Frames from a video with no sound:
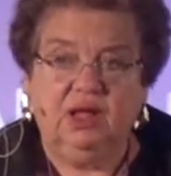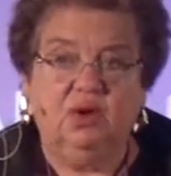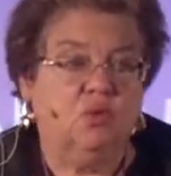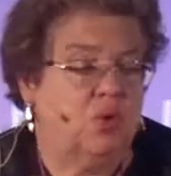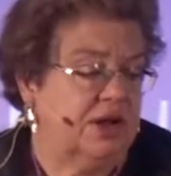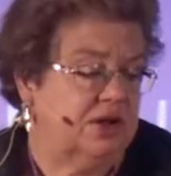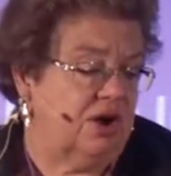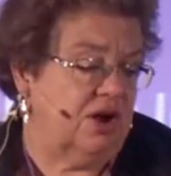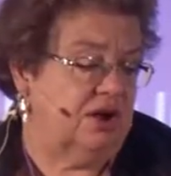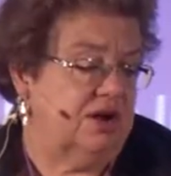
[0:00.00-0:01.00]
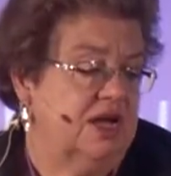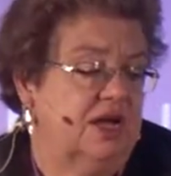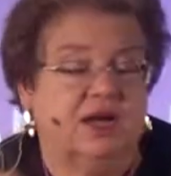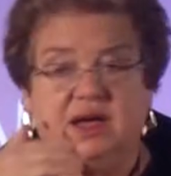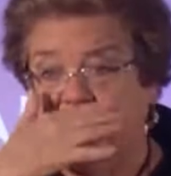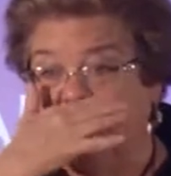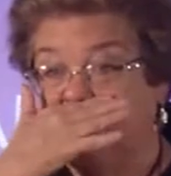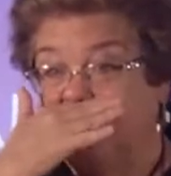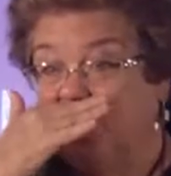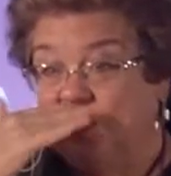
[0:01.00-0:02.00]
what are uh, the
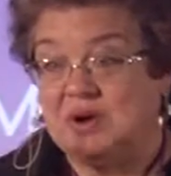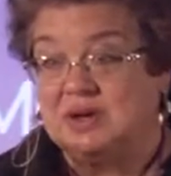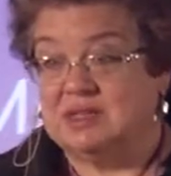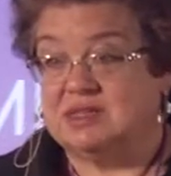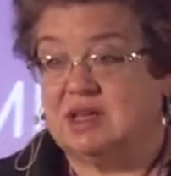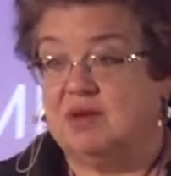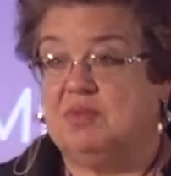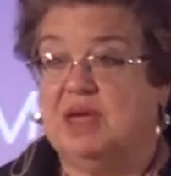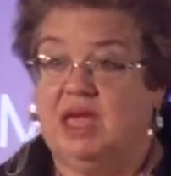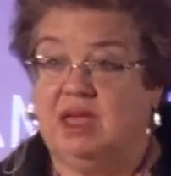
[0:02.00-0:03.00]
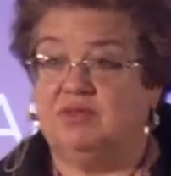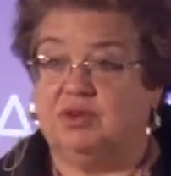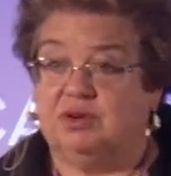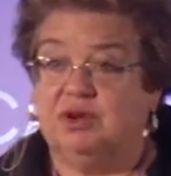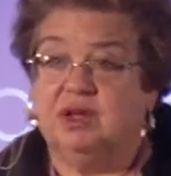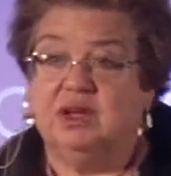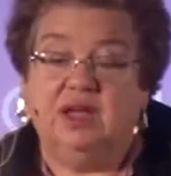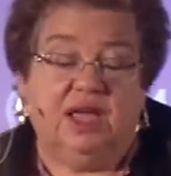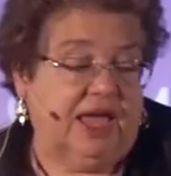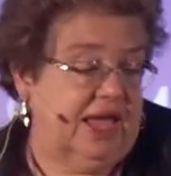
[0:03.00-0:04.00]
correlates of behavior.
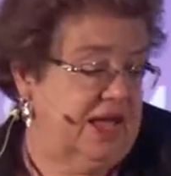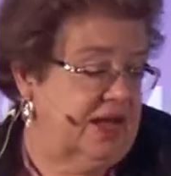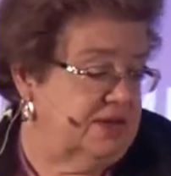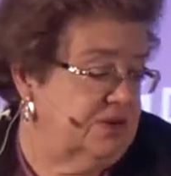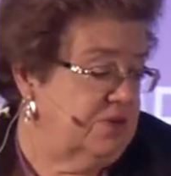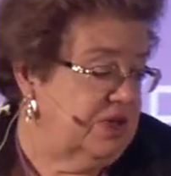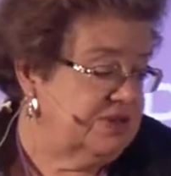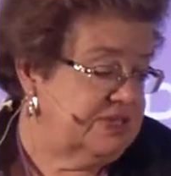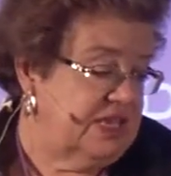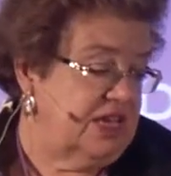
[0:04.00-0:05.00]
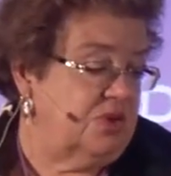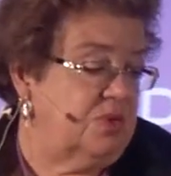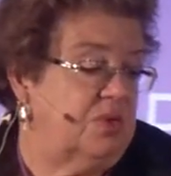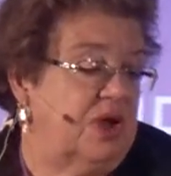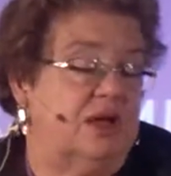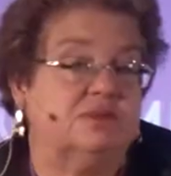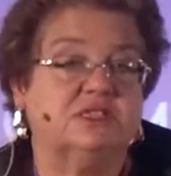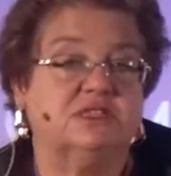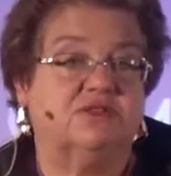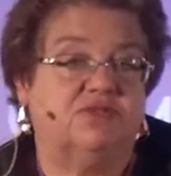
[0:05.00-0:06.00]
And what you see here, we were able
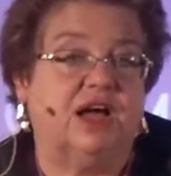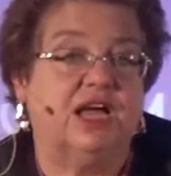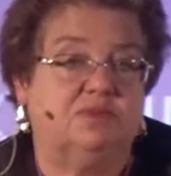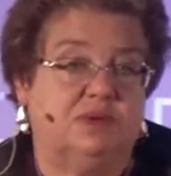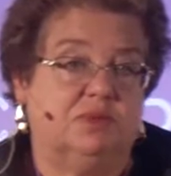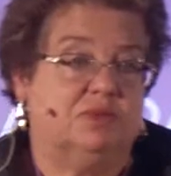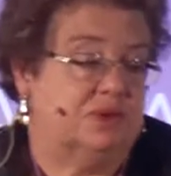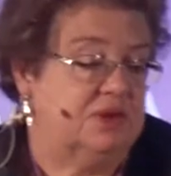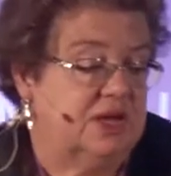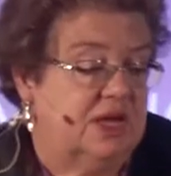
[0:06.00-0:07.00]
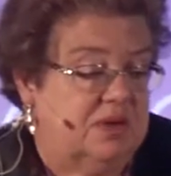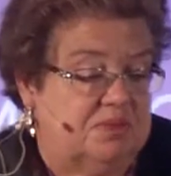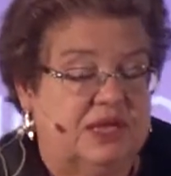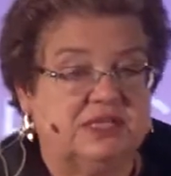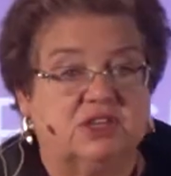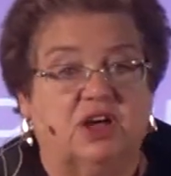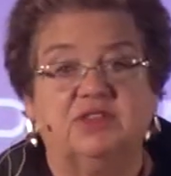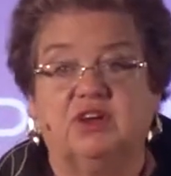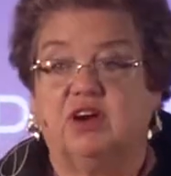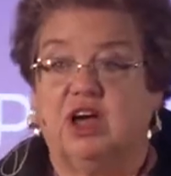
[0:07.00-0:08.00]
to divide people based on
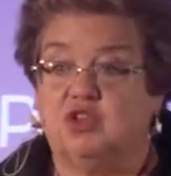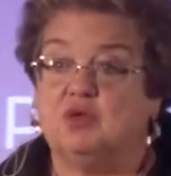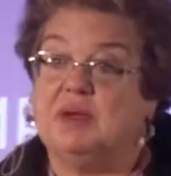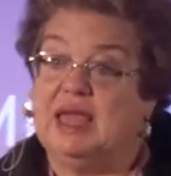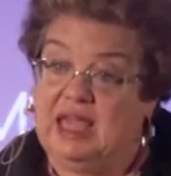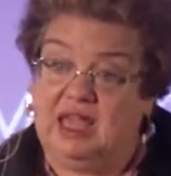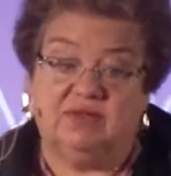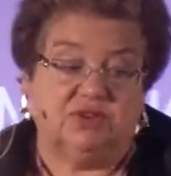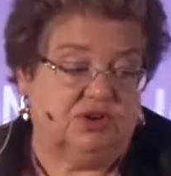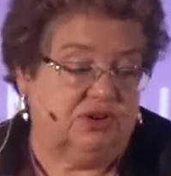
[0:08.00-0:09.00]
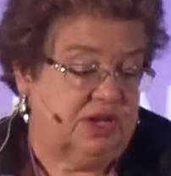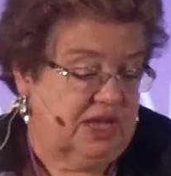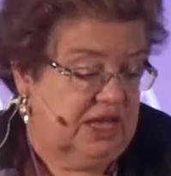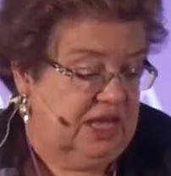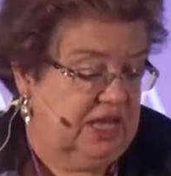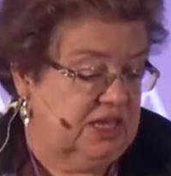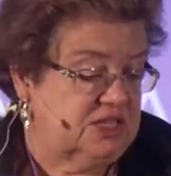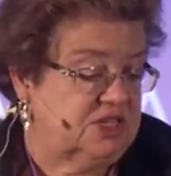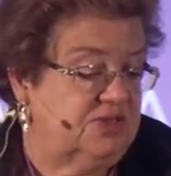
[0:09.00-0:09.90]
their other behavior into